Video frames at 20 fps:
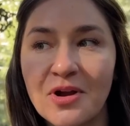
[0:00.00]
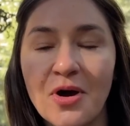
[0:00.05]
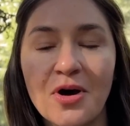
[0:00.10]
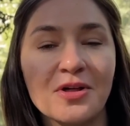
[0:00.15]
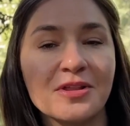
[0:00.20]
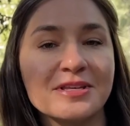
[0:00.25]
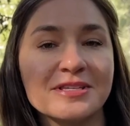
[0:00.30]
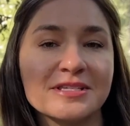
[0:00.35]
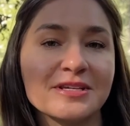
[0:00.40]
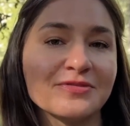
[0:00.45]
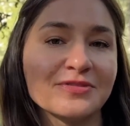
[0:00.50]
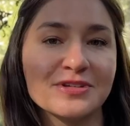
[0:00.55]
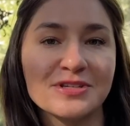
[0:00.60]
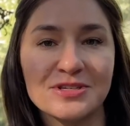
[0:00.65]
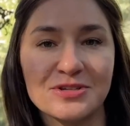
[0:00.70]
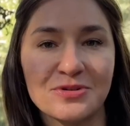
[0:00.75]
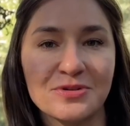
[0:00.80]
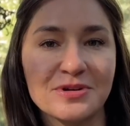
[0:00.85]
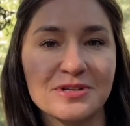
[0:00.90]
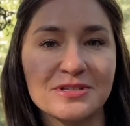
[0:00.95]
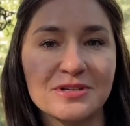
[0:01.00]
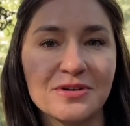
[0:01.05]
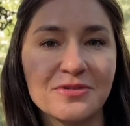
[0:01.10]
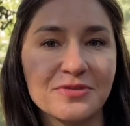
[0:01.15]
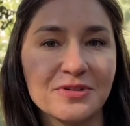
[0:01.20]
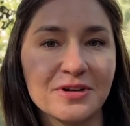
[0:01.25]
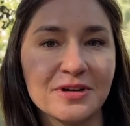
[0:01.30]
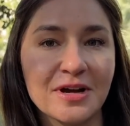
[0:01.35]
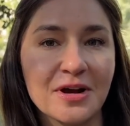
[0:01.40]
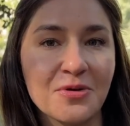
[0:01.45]
all these different stores
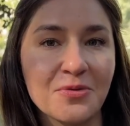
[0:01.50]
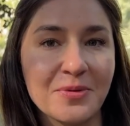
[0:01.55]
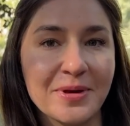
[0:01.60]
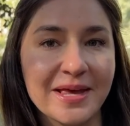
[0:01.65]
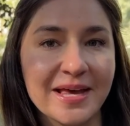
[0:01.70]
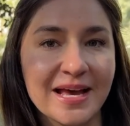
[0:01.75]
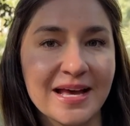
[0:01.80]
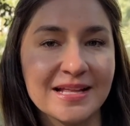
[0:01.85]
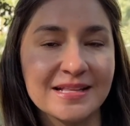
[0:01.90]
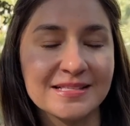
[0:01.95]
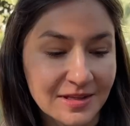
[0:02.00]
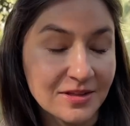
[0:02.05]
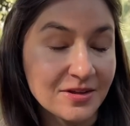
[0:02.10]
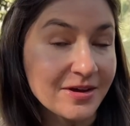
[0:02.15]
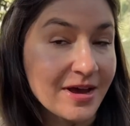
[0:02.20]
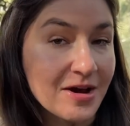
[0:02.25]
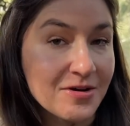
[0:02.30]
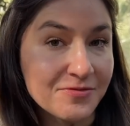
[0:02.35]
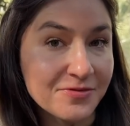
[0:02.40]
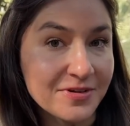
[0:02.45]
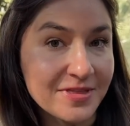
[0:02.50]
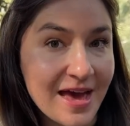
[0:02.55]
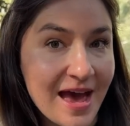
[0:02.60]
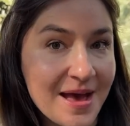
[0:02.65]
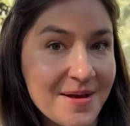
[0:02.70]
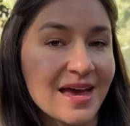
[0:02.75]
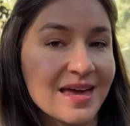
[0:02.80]
over a weekend. Look out for that.